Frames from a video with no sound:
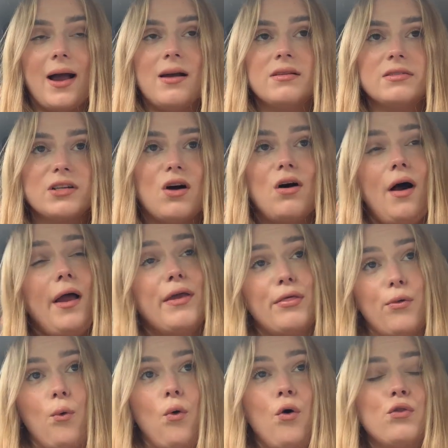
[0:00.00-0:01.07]
and I
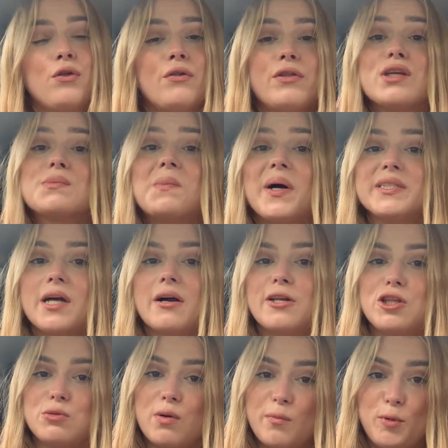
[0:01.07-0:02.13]
thought that this might turn
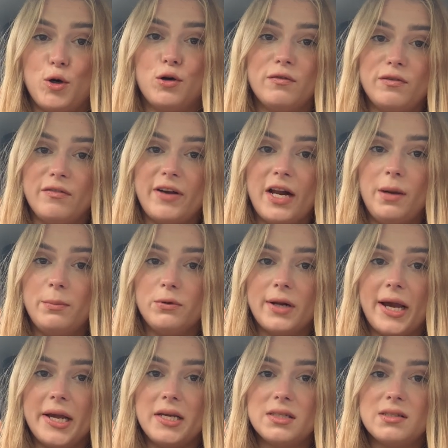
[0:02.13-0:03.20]
into a block of available
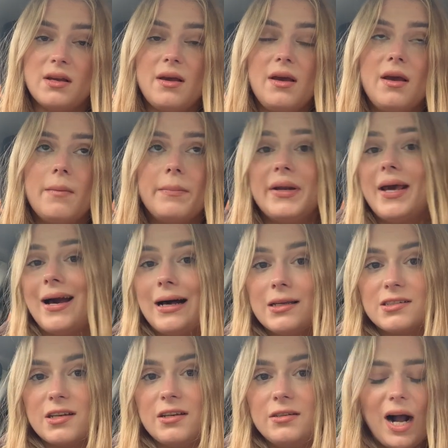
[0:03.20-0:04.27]
days but it
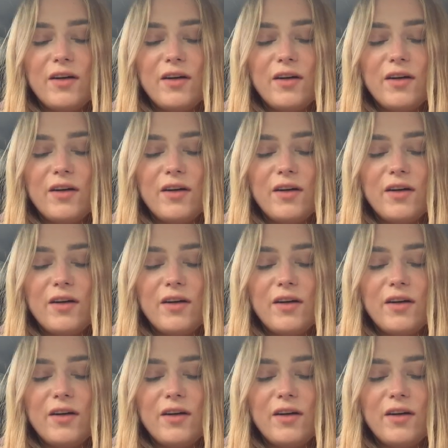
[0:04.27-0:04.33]
hasn't.